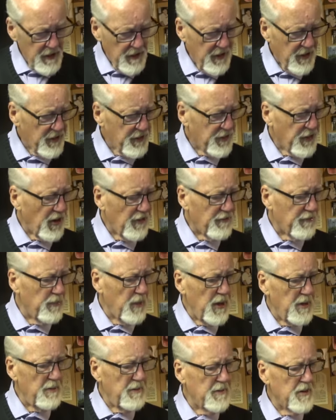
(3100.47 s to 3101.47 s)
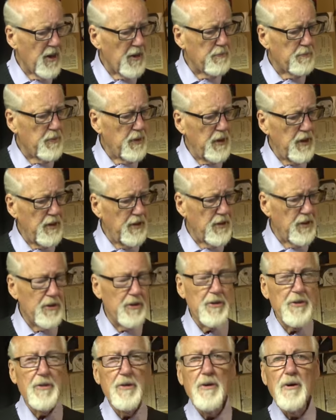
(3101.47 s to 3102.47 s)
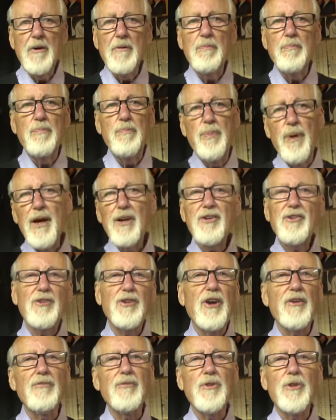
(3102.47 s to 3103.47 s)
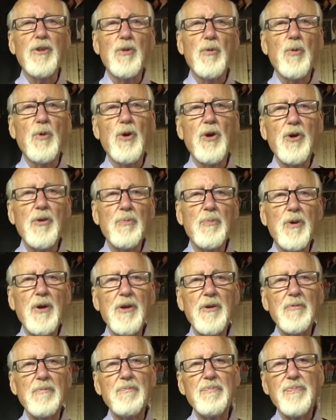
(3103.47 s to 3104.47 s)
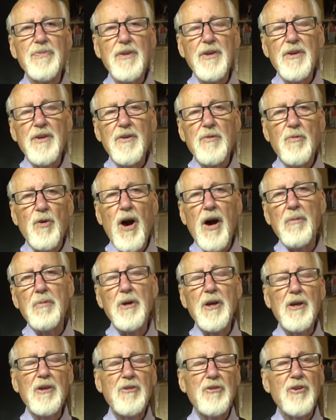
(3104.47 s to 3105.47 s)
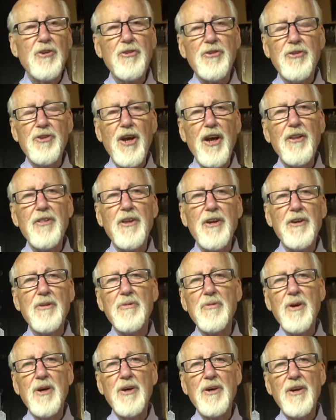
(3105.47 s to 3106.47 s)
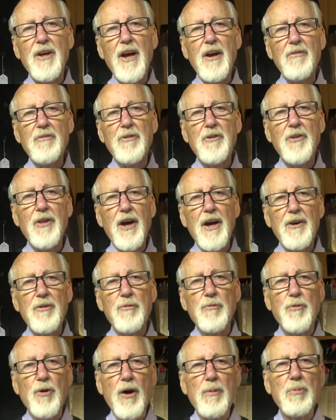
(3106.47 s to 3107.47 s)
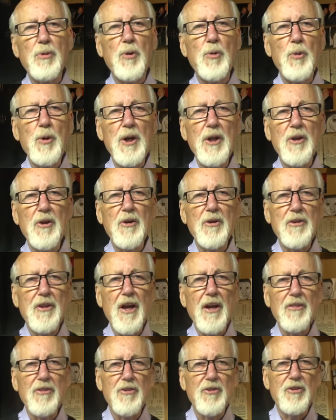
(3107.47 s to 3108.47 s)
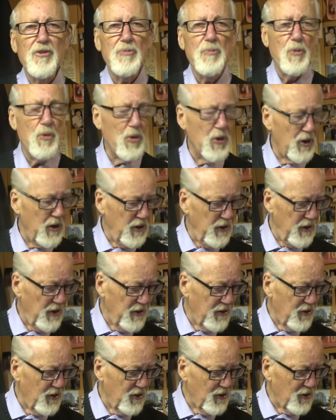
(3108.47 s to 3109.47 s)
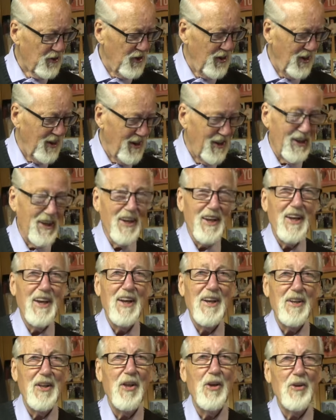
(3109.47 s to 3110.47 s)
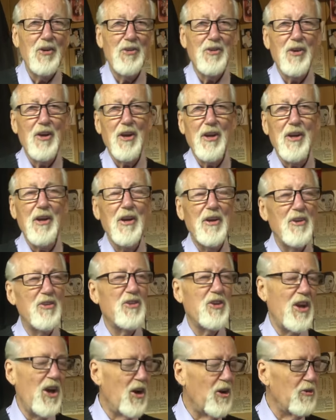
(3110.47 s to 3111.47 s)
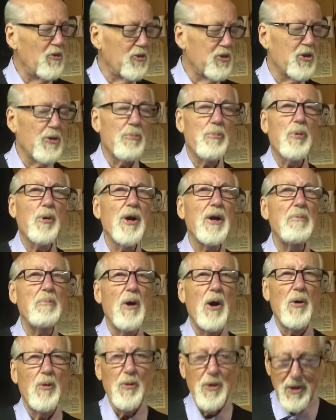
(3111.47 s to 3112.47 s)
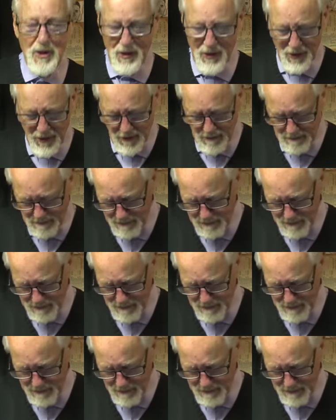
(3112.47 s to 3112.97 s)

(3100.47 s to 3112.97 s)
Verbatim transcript: this stuff may not be the best stuff in the world, but Robbie had just said that uh, after that rubble we looked at this morning, it just... It looks like El Supremo here.